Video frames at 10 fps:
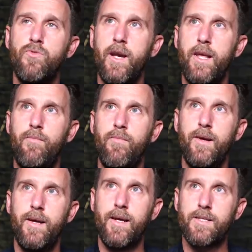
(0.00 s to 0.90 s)
really
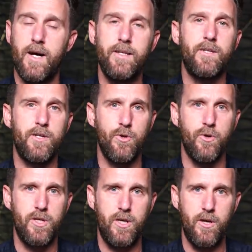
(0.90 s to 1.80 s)
excited to
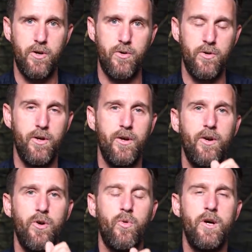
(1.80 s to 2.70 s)
talk to you
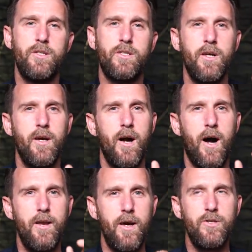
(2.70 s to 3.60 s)
was
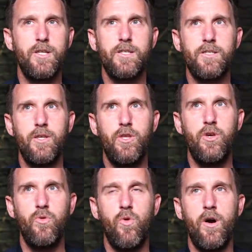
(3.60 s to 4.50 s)
I noticed that
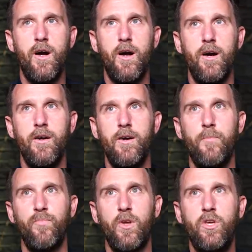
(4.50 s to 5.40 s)
you were
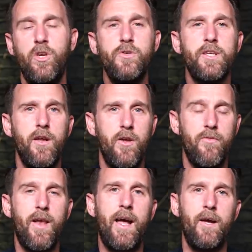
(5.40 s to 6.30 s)
using a lot
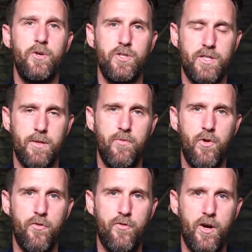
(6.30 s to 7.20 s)
of language in some of
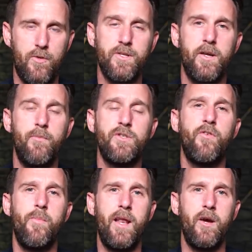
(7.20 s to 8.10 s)
your films that I was
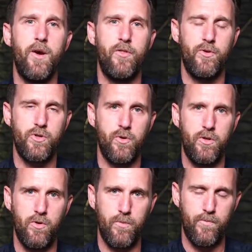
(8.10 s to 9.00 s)
familiar with. You, talk,
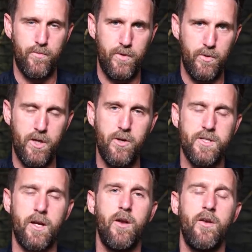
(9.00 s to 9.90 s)
you were
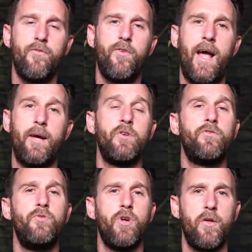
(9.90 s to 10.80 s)
using a lot of language
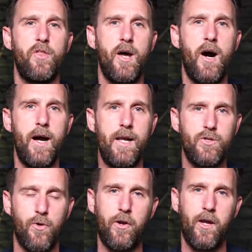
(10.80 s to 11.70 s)
from Jonathan Haidt
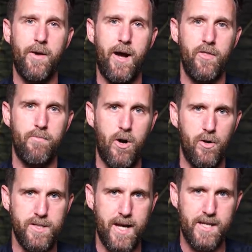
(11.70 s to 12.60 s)
talking about the
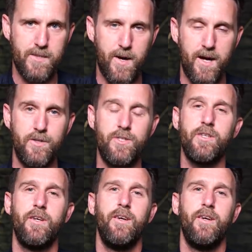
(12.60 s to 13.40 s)
moral taste buds.